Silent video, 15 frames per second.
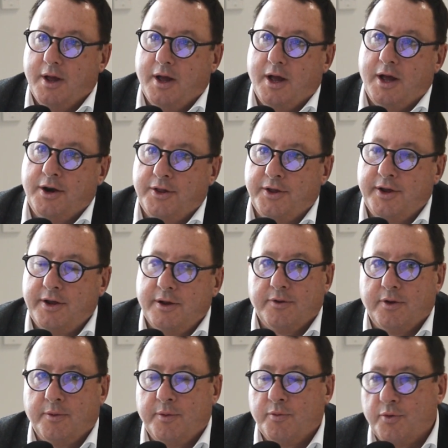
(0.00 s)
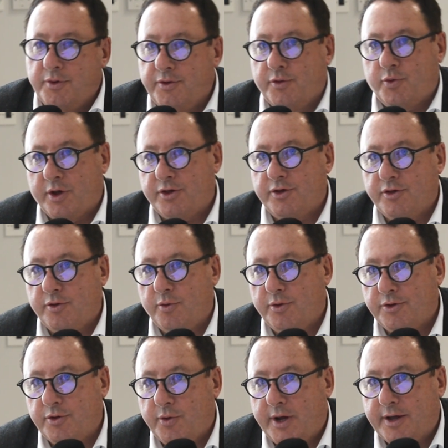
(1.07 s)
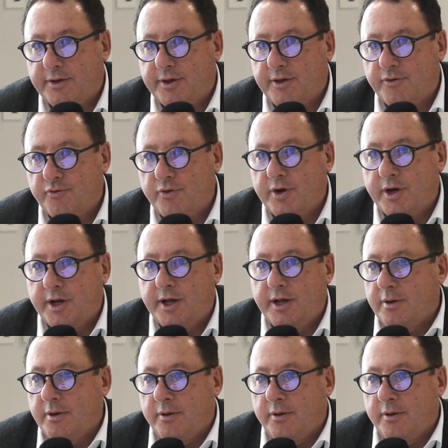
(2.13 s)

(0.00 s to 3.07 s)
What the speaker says: And I think, one of the questions I want to ask is really,